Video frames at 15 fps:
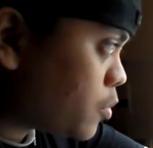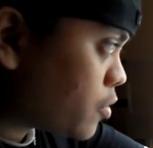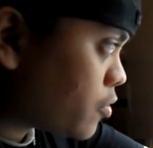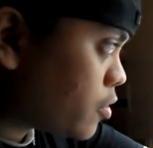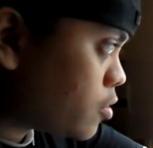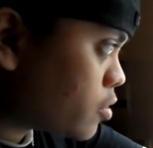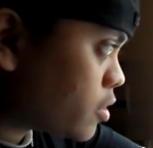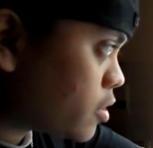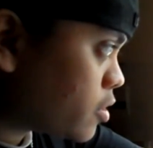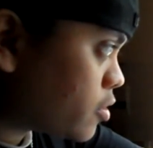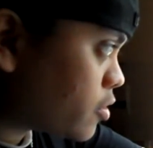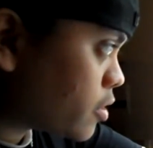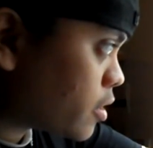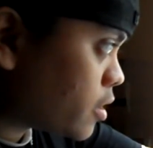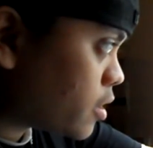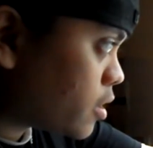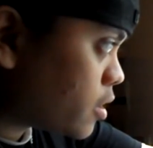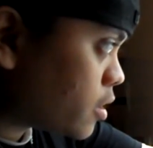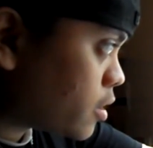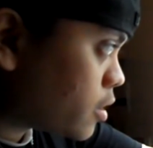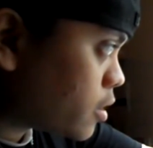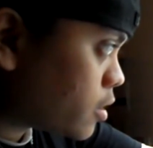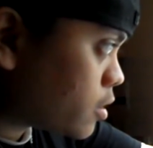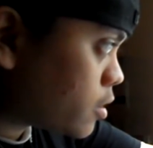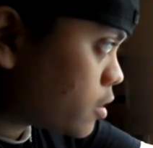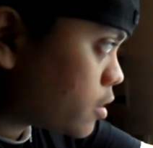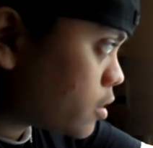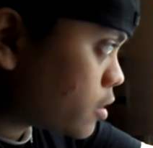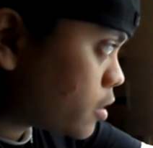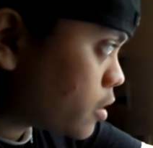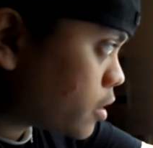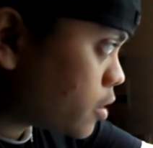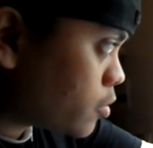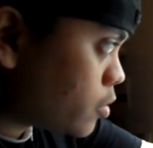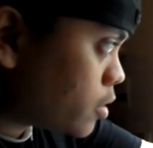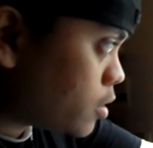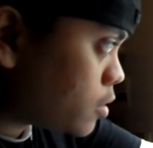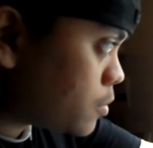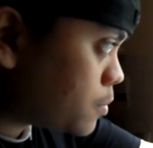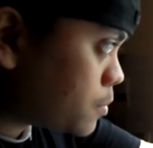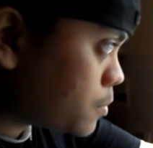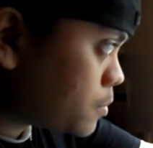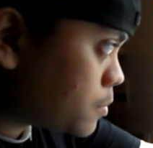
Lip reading: I'm gonna focus, and here we go.